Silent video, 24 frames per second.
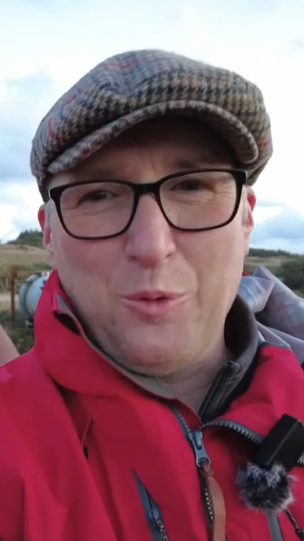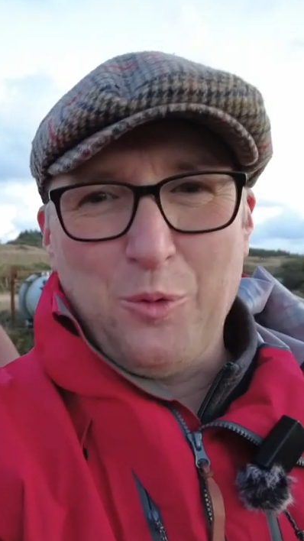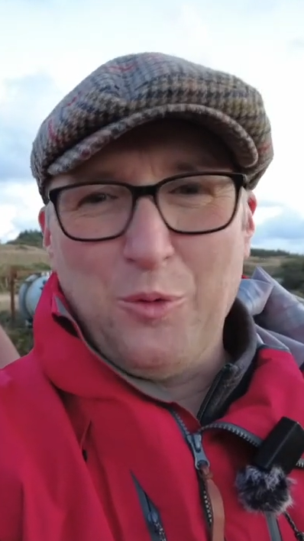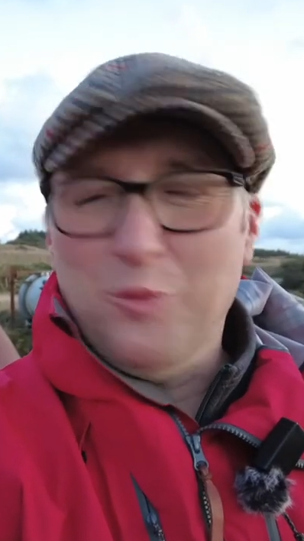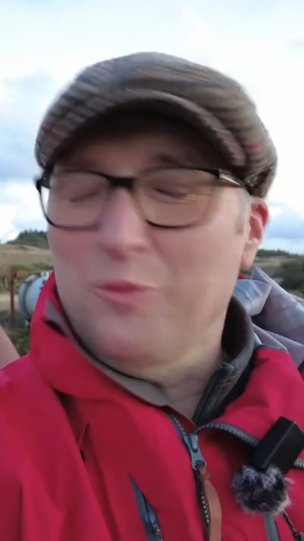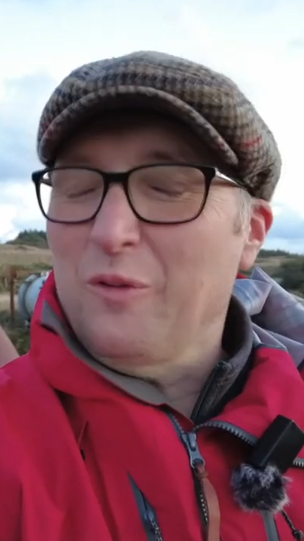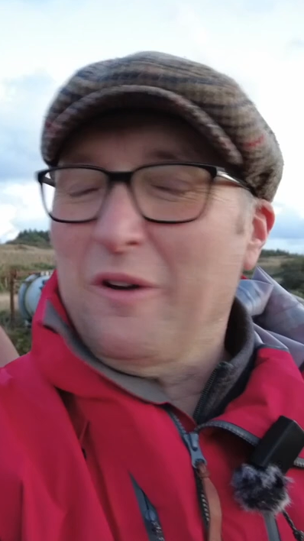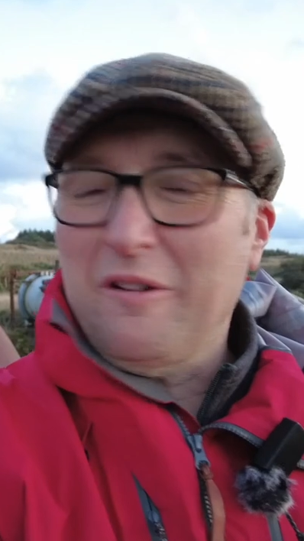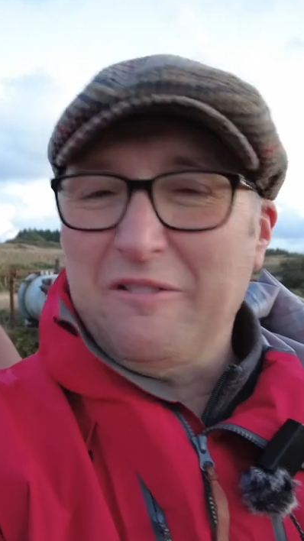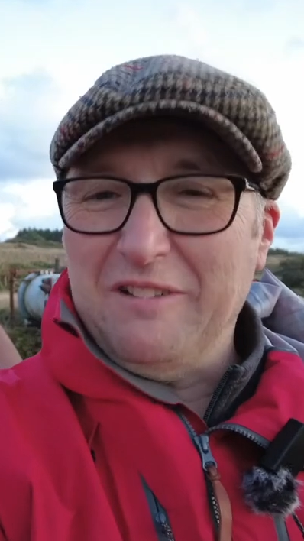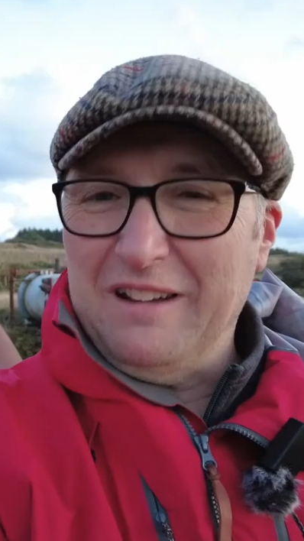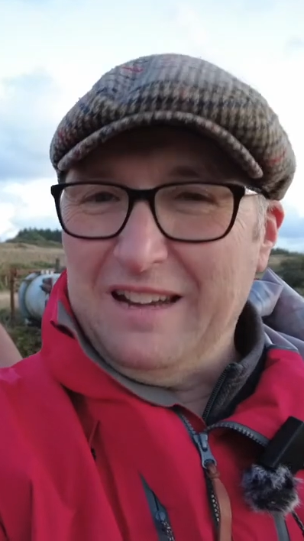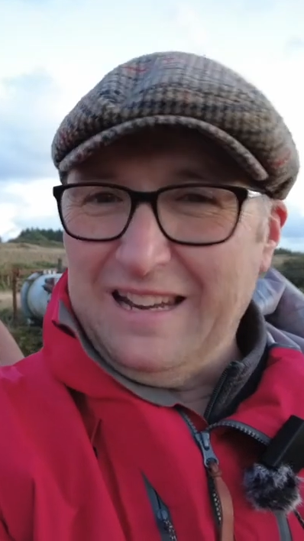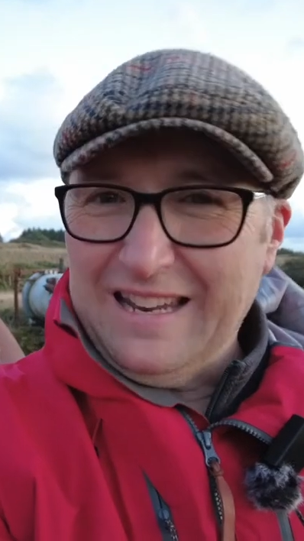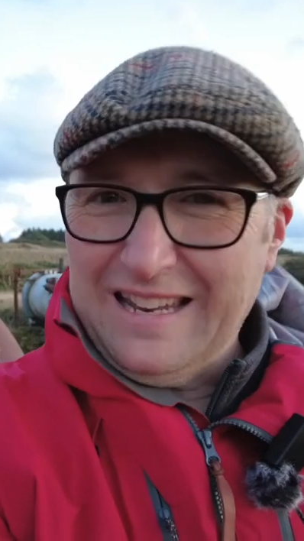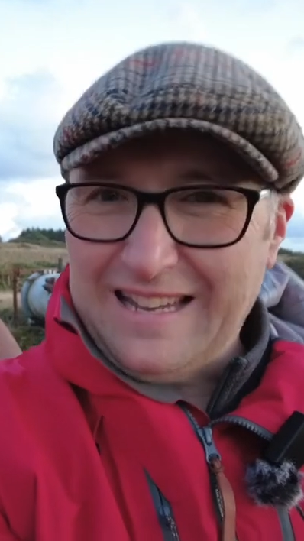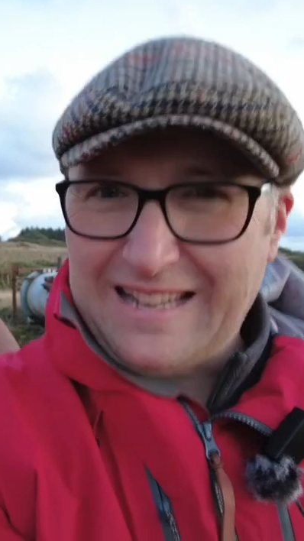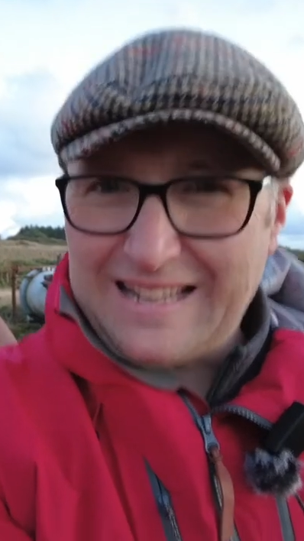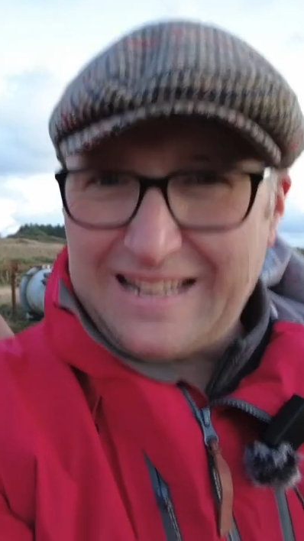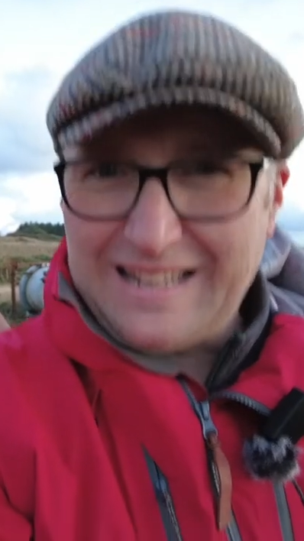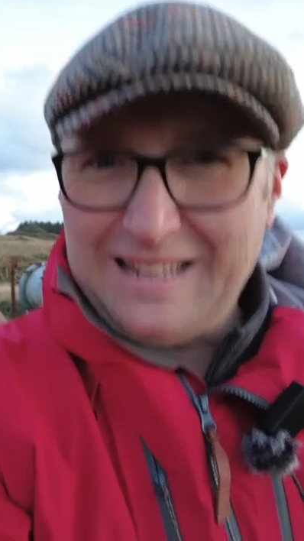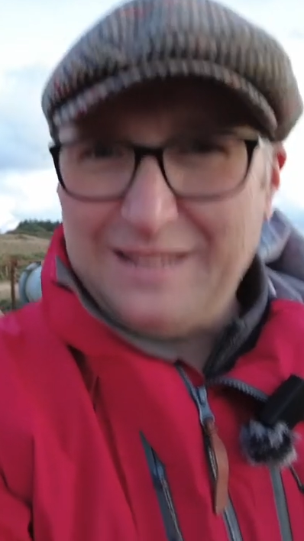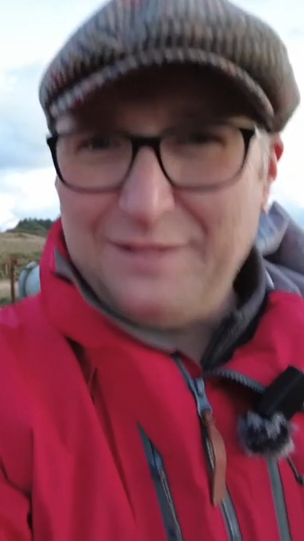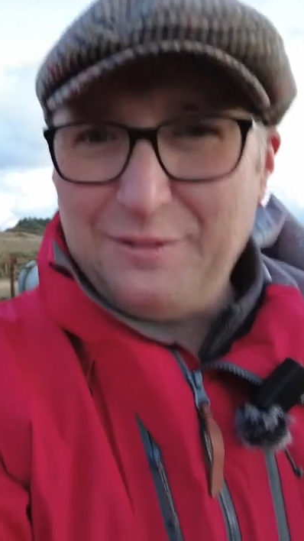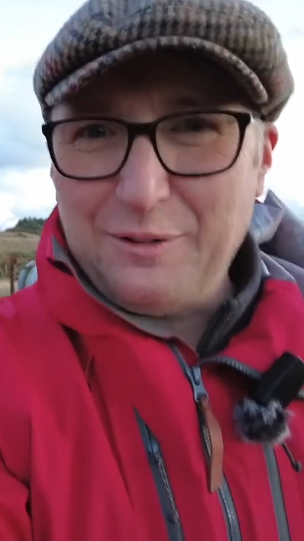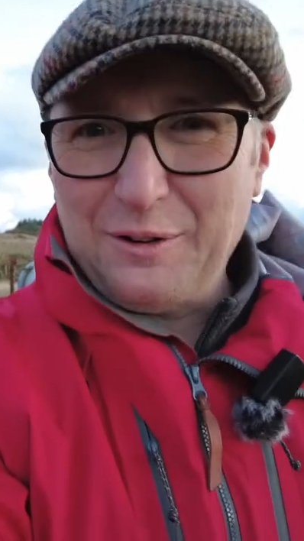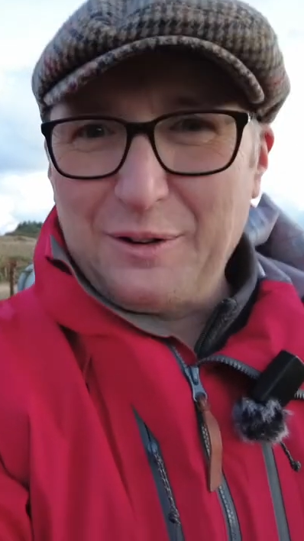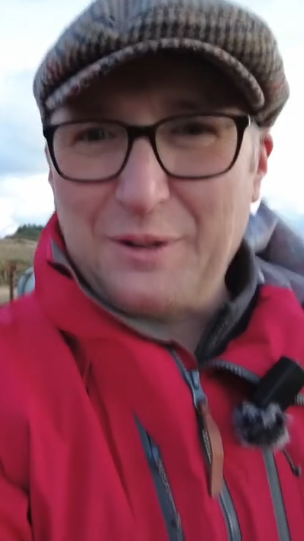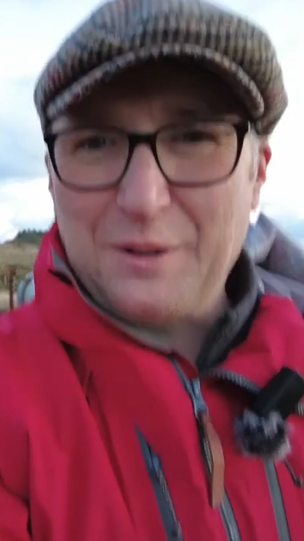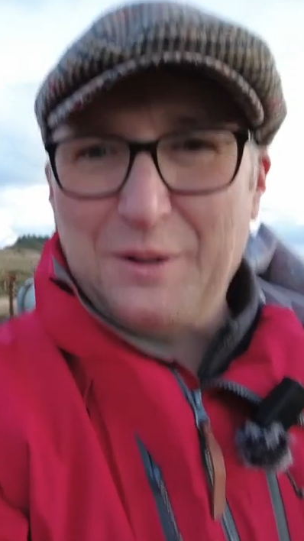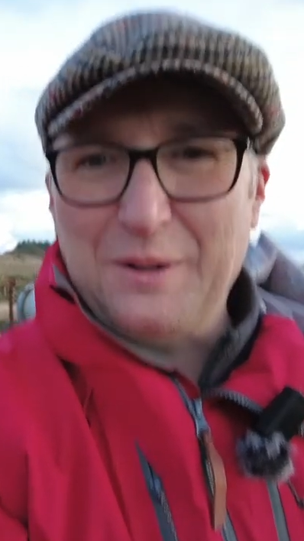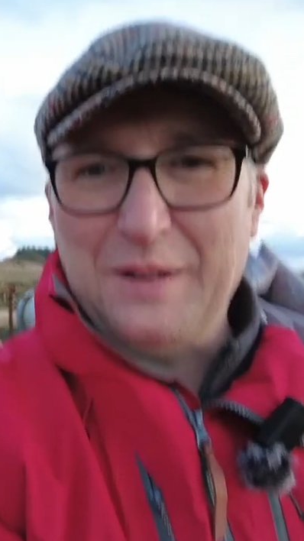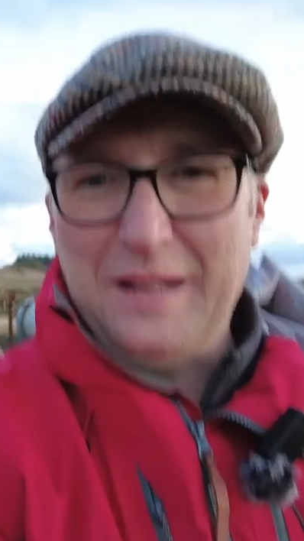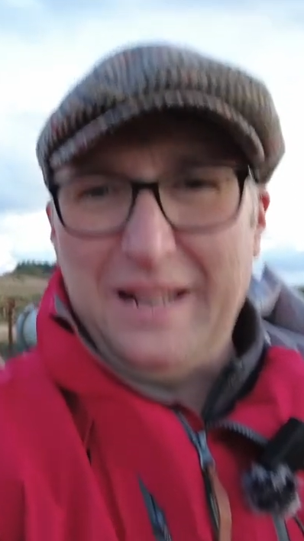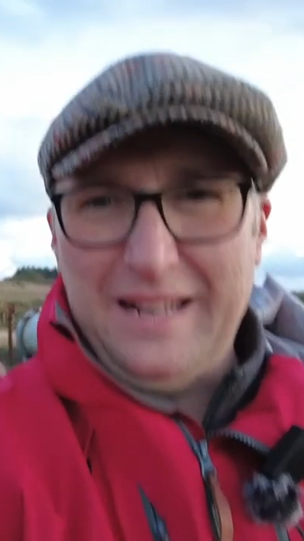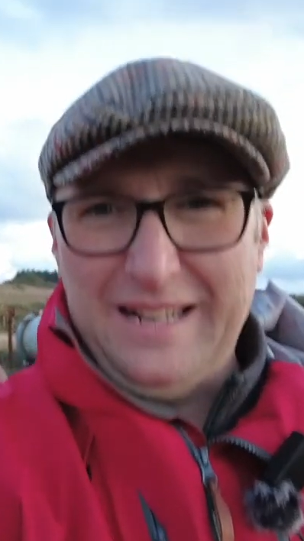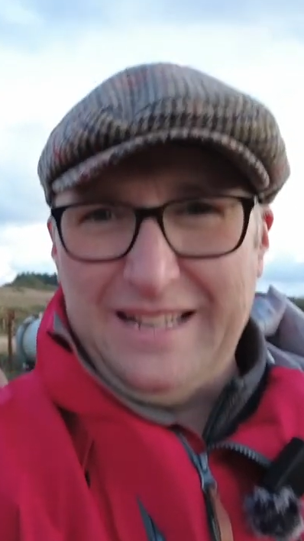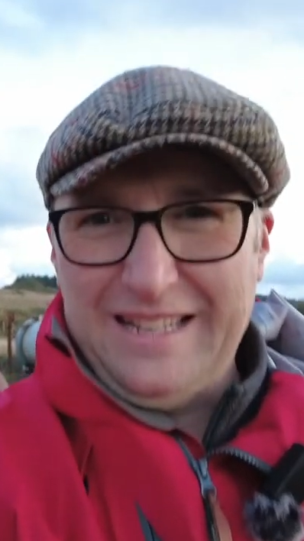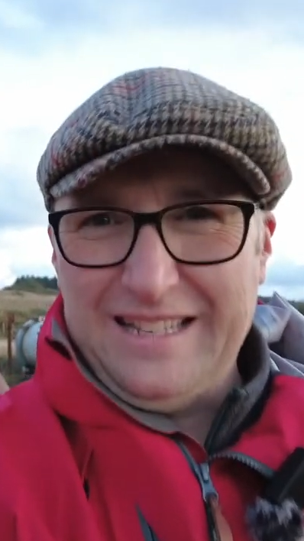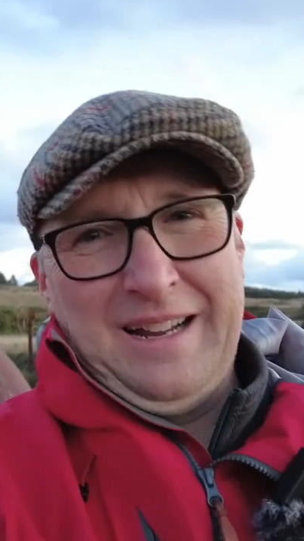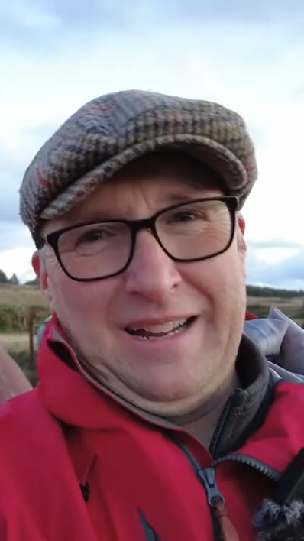or very little if I got any.